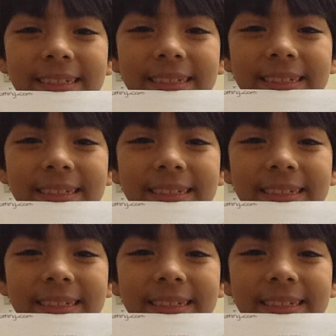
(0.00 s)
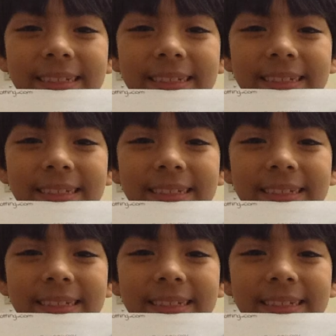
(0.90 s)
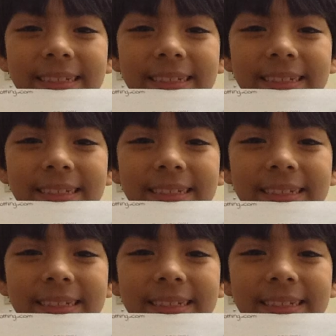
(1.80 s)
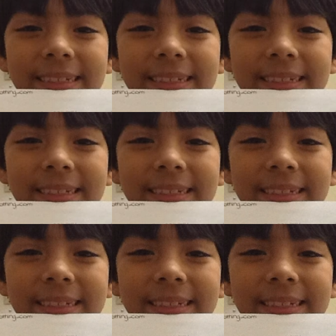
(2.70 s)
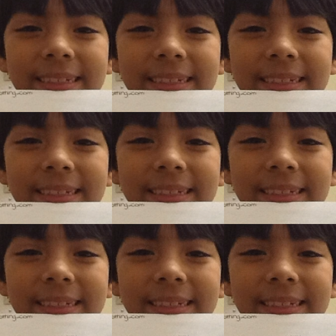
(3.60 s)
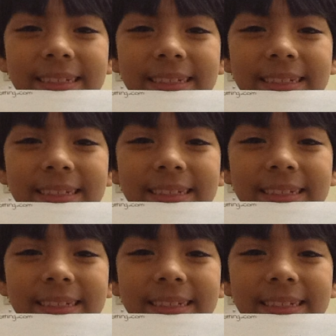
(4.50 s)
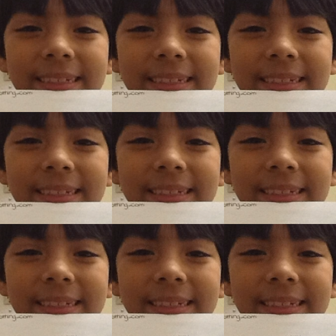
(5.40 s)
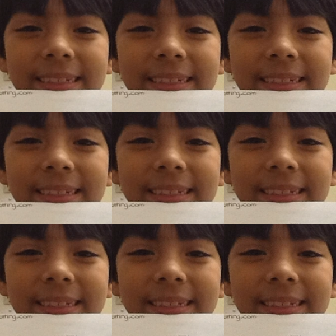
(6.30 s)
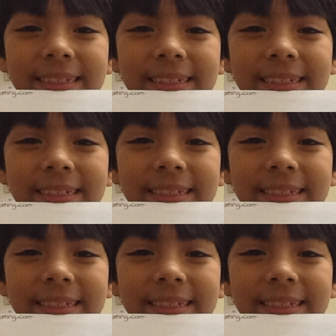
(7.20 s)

(silence)